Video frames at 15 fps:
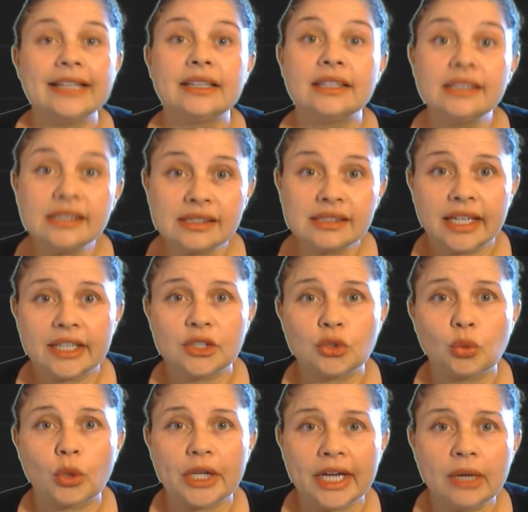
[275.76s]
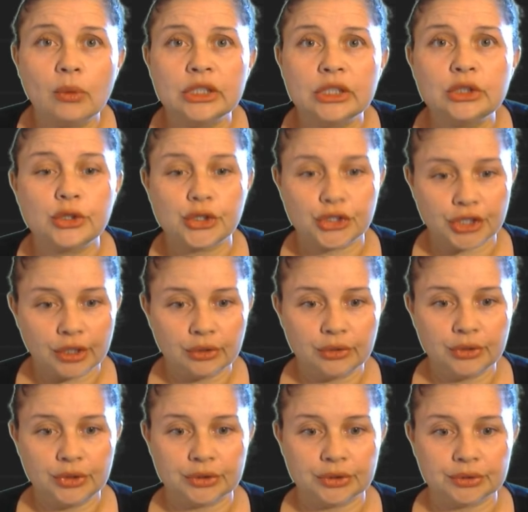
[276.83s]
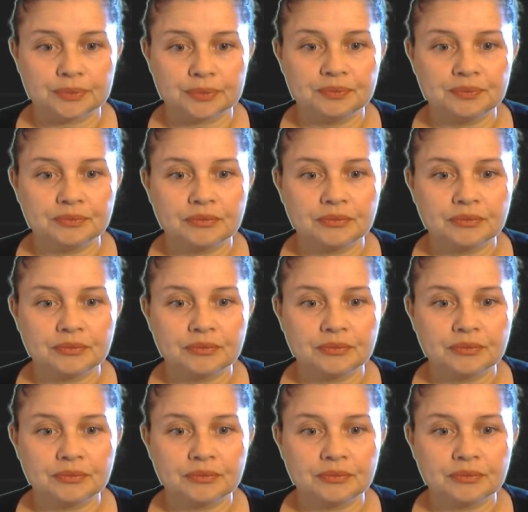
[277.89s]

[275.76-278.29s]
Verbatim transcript: At this stage, what I want to show you